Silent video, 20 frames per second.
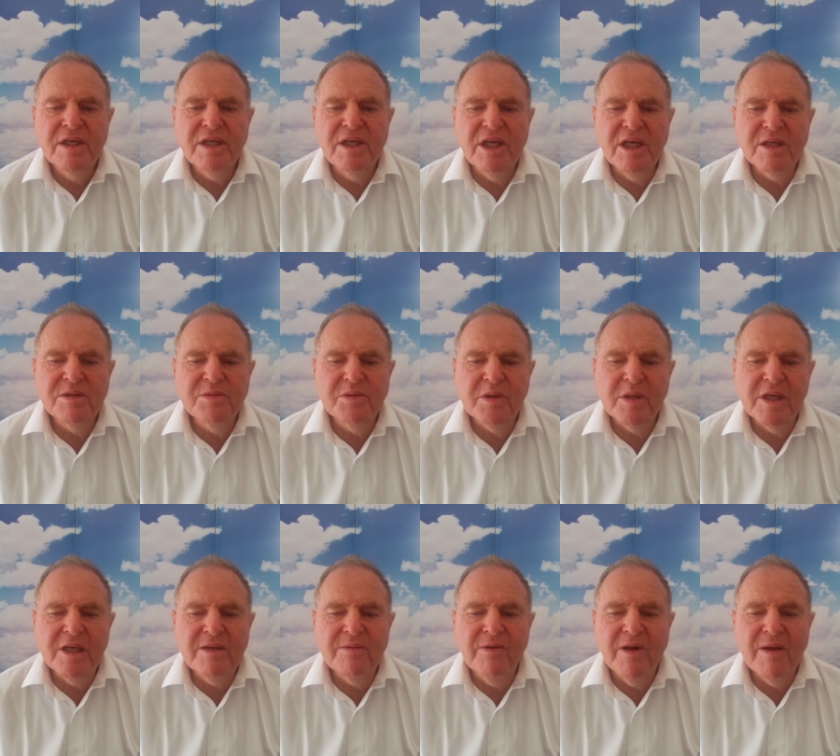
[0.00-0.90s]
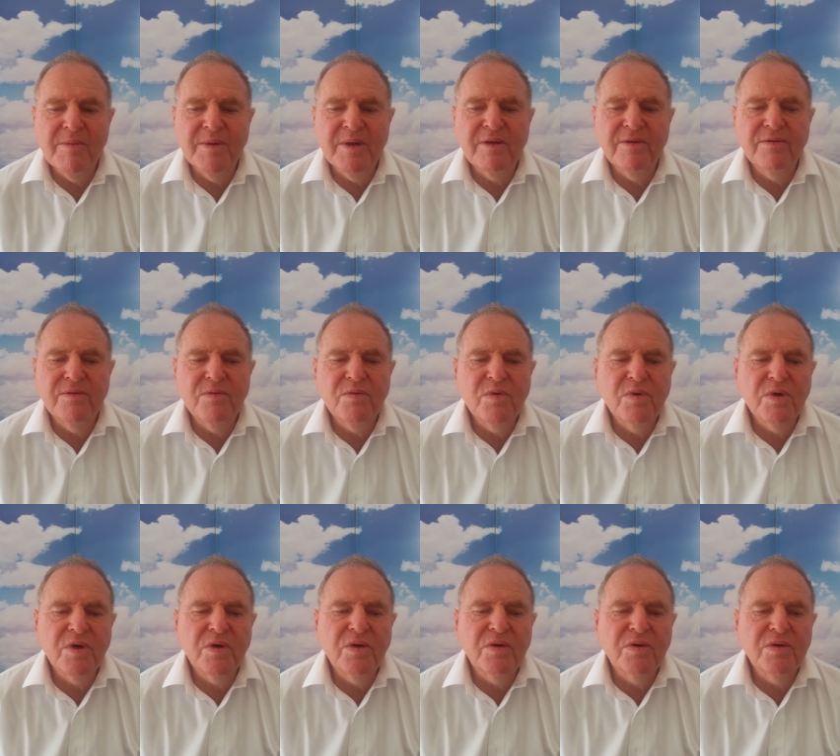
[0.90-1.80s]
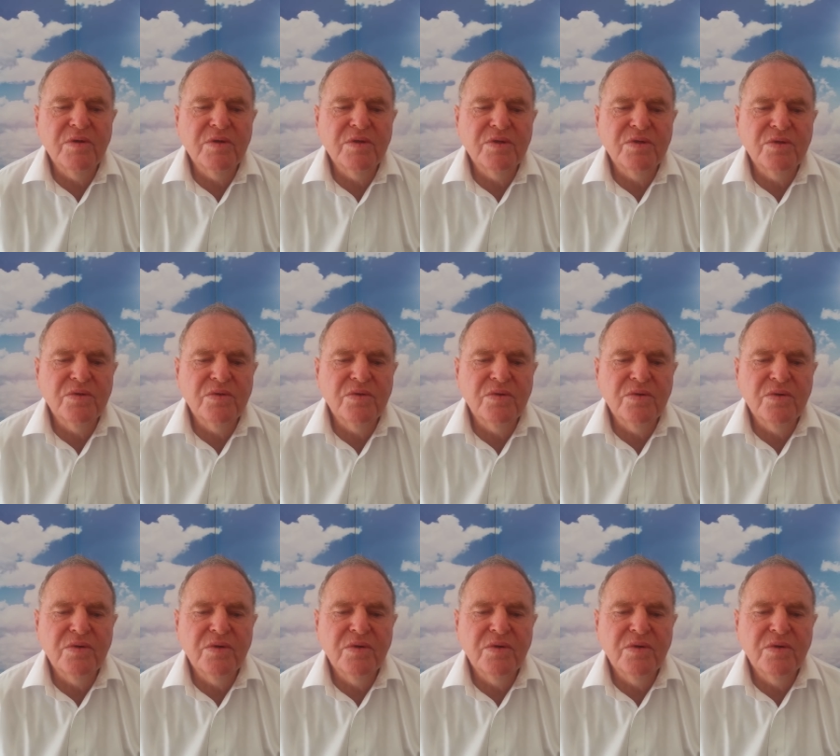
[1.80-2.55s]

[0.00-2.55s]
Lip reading: desperately flapping for water on the shore.